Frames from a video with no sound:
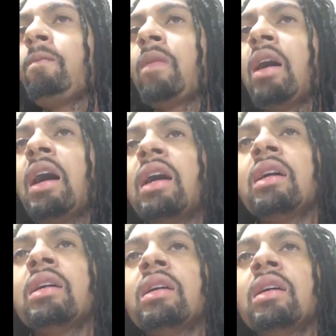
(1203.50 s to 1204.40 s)
Huh?
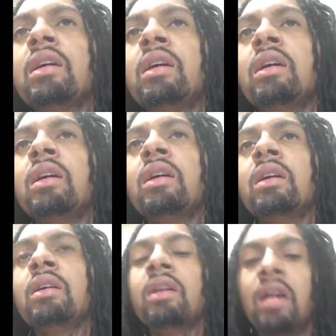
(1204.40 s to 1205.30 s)

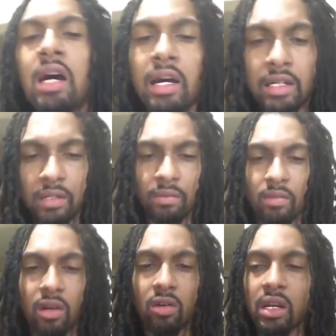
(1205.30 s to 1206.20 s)
Honey.
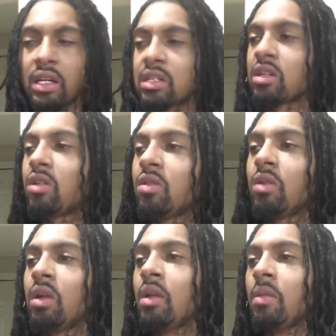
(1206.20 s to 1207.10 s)
Okay, so
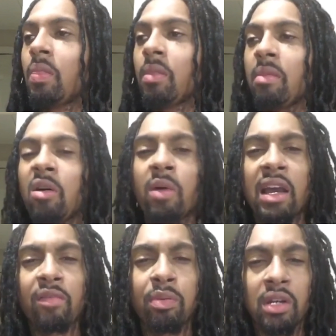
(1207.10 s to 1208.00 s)
my
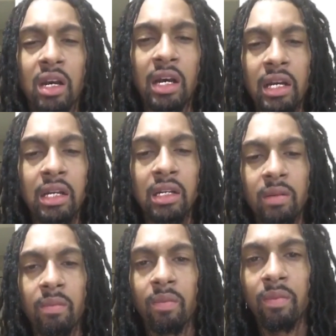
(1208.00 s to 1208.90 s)
wife put honey
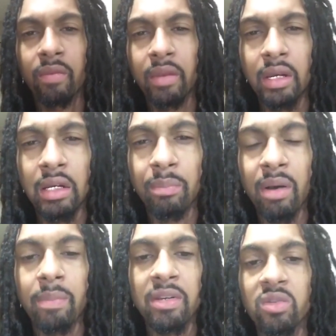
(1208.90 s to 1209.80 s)
in the
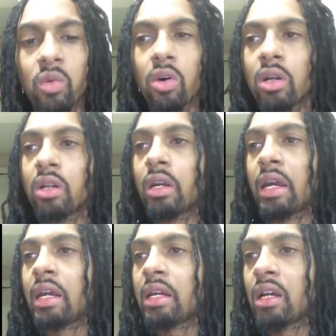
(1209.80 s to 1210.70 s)
puppy's water,
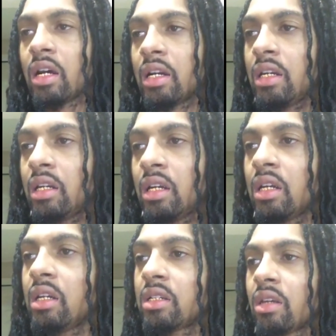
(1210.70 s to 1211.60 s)
and
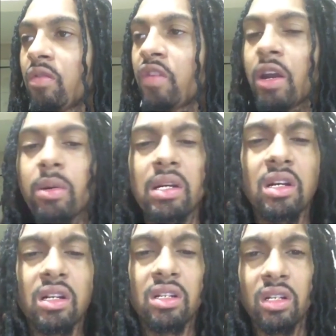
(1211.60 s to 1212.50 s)
honey is a very
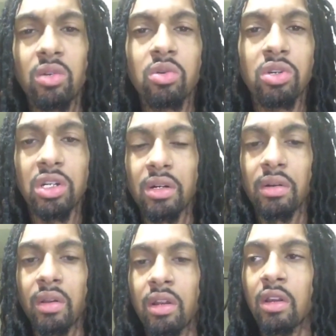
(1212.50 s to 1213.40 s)
good solution
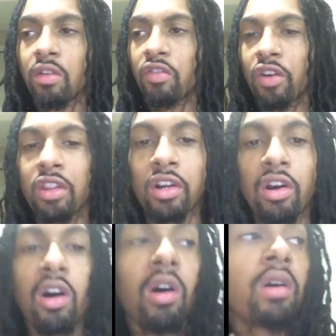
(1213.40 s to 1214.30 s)
for the
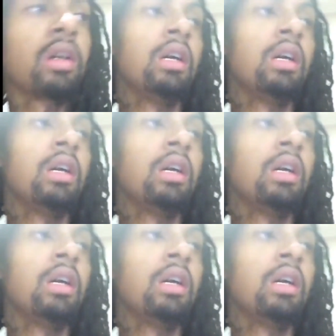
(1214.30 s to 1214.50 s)
dog.